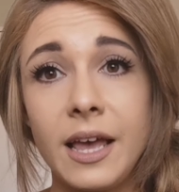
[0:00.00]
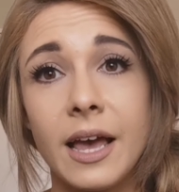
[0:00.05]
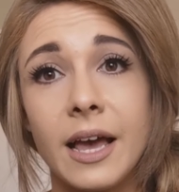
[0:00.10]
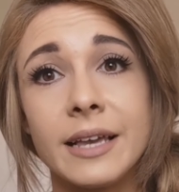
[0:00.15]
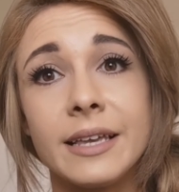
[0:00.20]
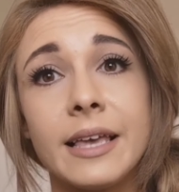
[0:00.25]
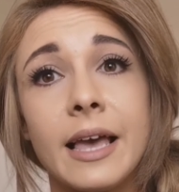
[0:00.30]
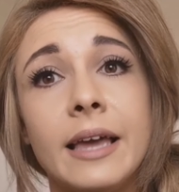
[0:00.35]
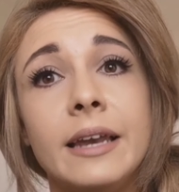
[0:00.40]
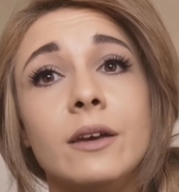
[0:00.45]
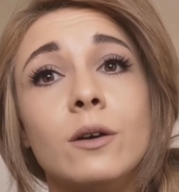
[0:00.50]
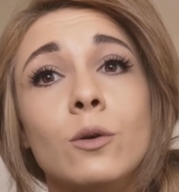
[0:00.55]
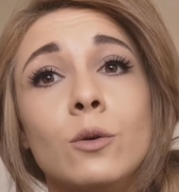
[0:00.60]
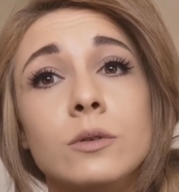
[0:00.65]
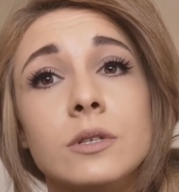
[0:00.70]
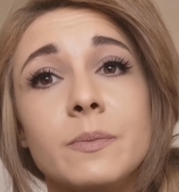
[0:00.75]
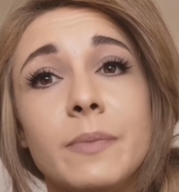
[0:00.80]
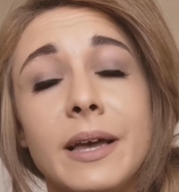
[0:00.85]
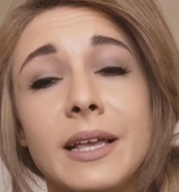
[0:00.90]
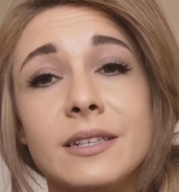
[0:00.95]
Again, it all
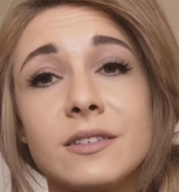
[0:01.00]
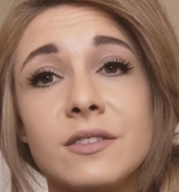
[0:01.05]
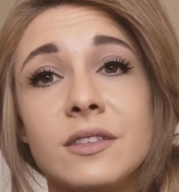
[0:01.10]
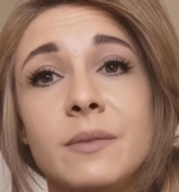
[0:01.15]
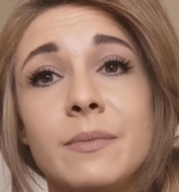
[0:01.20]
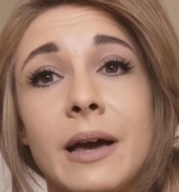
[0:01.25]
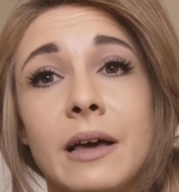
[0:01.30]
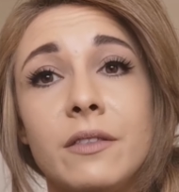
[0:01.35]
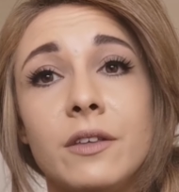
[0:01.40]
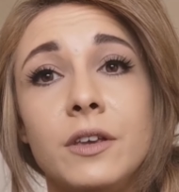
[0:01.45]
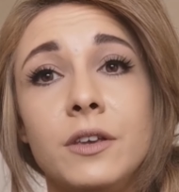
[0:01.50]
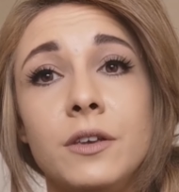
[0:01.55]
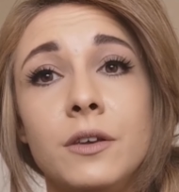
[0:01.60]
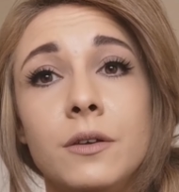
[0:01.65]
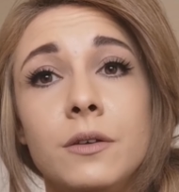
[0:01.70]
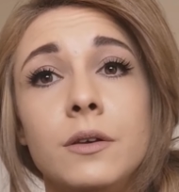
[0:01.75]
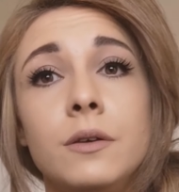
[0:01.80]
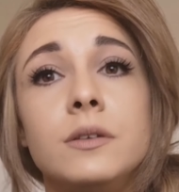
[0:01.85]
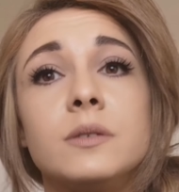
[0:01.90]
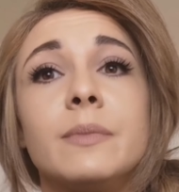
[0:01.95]
depends on the amount that you
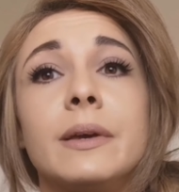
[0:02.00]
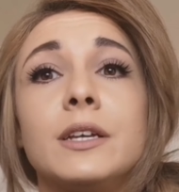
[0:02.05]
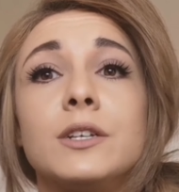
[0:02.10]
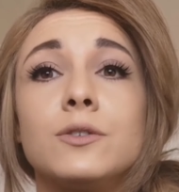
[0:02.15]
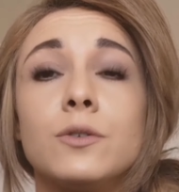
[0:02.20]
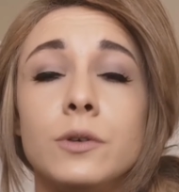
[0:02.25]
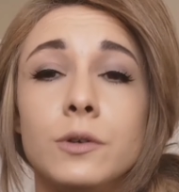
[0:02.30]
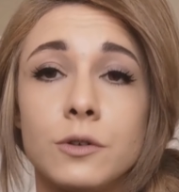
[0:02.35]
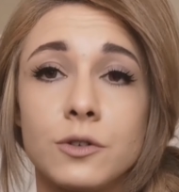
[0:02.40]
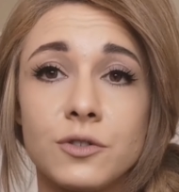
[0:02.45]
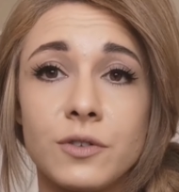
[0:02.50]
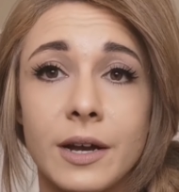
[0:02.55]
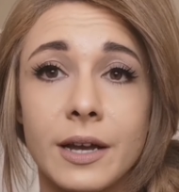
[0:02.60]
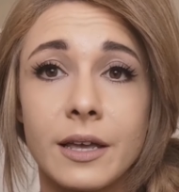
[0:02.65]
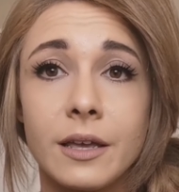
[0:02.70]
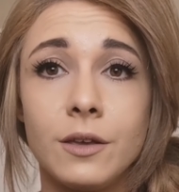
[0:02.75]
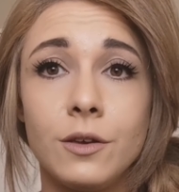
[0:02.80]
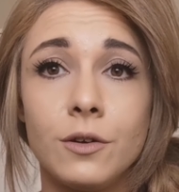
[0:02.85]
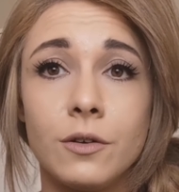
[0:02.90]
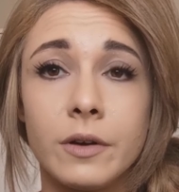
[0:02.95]
use. Make sure you're
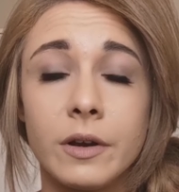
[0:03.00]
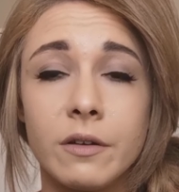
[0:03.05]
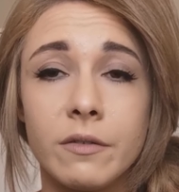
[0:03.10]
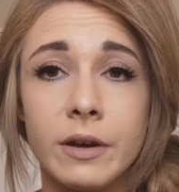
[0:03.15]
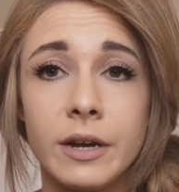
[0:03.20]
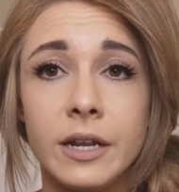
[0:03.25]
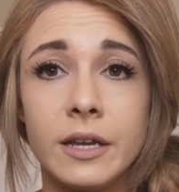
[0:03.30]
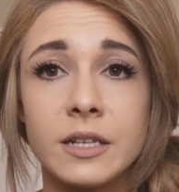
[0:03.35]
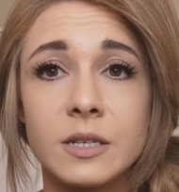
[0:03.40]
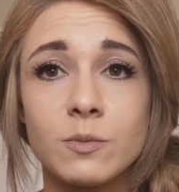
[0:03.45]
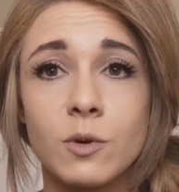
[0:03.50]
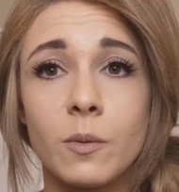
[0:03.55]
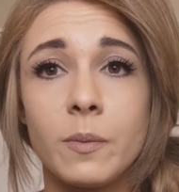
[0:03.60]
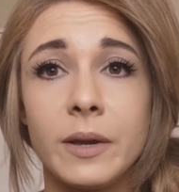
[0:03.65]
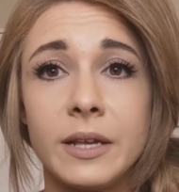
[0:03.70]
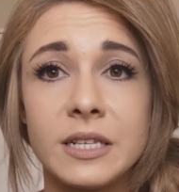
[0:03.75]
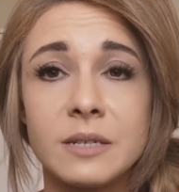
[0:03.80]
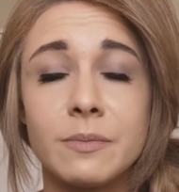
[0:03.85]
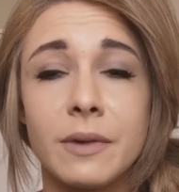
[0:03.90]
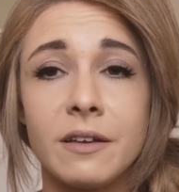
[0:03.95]
tracking your ingredients. Pop it
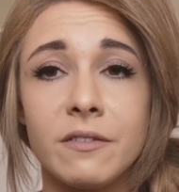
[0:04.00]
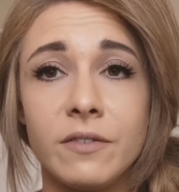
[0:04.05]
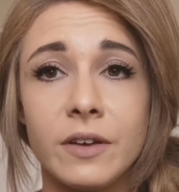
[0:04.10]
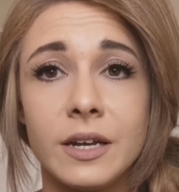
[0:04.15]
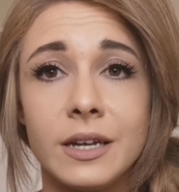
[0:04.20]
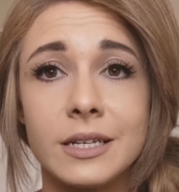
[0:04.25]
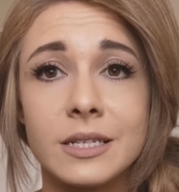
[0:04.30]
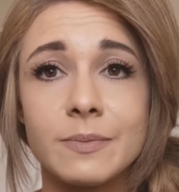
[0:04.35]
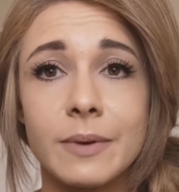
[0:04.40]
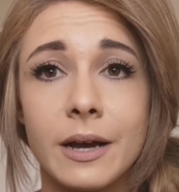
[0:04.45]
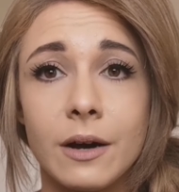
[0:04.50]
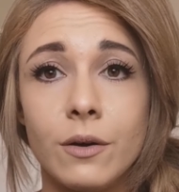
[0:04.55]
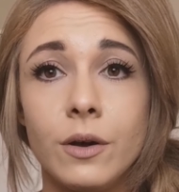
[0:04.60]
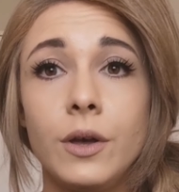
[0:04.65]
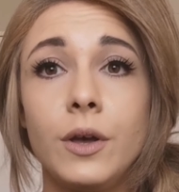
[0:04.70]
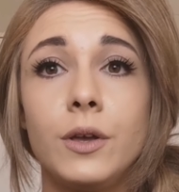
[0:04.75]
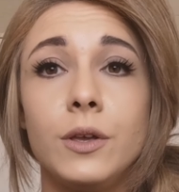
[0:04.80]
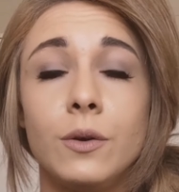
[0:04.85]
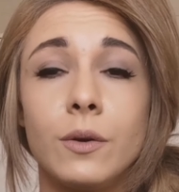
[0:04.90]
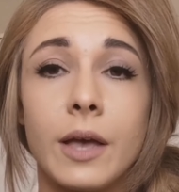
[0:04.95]
into MyFitnessPal.
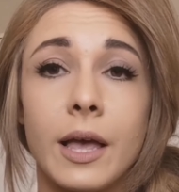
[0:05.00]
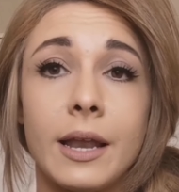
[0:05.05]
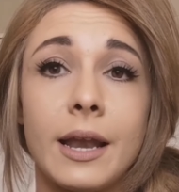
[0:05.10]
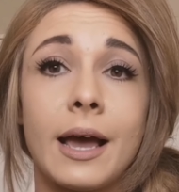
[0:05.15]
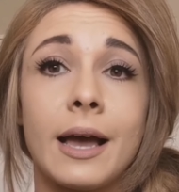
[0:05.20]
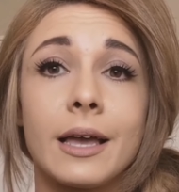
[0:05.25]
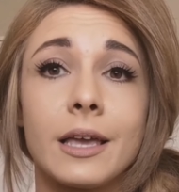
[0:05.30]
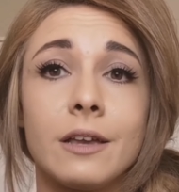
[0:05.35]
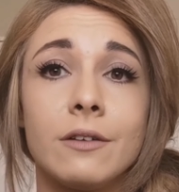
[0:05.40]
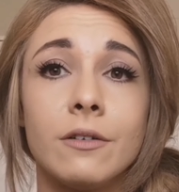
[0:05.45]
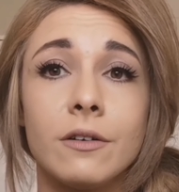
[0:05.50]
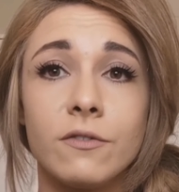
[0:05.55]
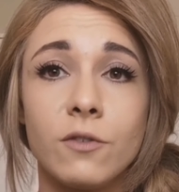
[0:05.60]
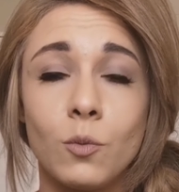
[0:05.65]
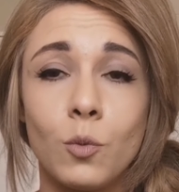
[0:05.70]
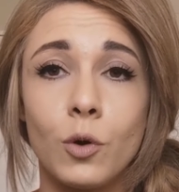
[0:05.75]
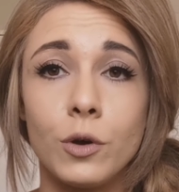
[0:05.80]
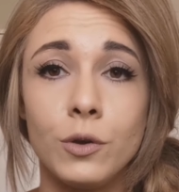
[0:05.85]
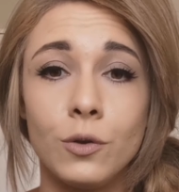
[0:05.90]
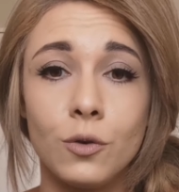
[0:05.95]
You'll get an accurate for
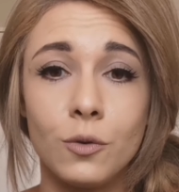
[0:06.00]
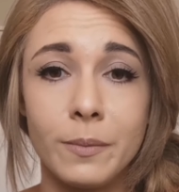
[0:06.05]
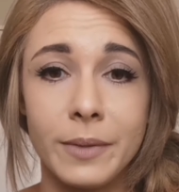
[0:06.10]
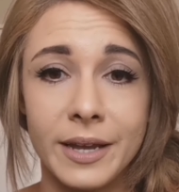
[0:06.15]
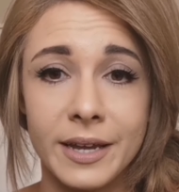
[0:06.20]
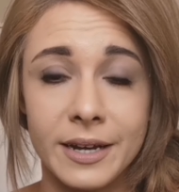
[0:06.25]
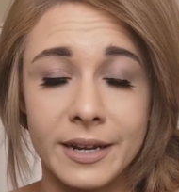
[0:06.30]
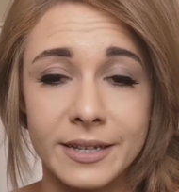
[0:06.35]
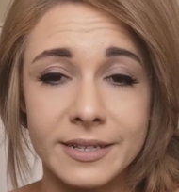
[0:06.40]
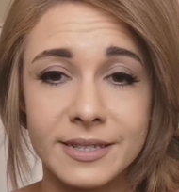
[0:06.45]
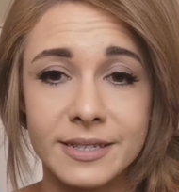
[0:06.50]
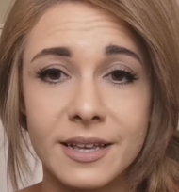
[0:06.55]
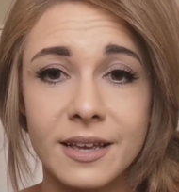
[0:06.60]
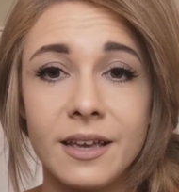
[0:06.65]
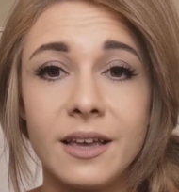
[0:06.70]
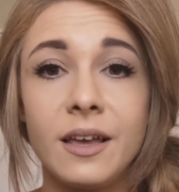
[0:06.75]
what your meal is.